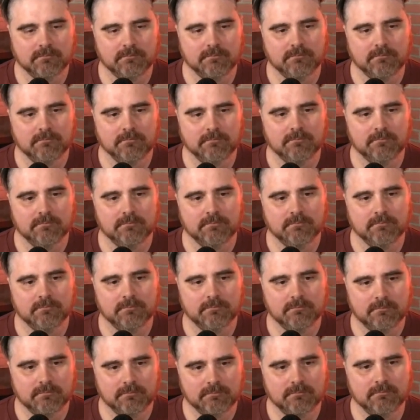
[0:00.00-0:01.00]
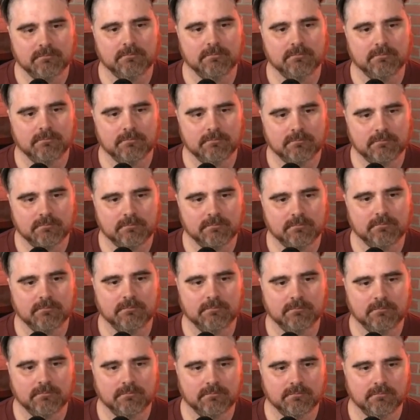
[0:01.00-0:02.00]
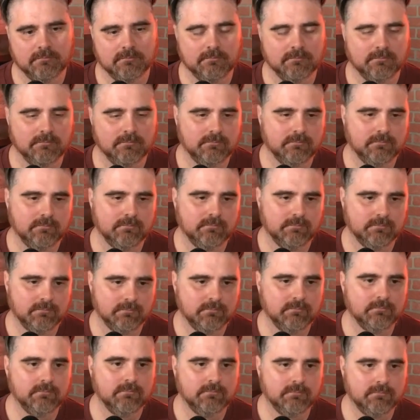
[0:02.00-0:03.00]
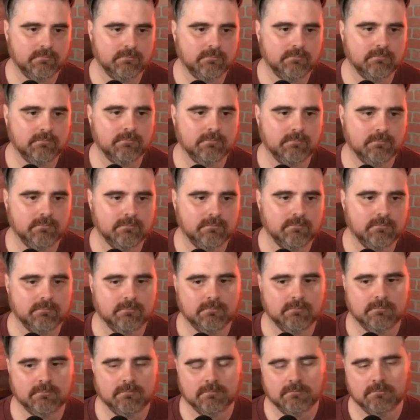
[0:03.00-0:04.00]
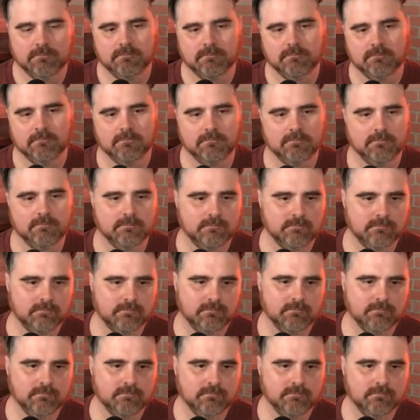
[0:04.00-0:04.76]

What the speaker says: No words are spoken by the person on screen.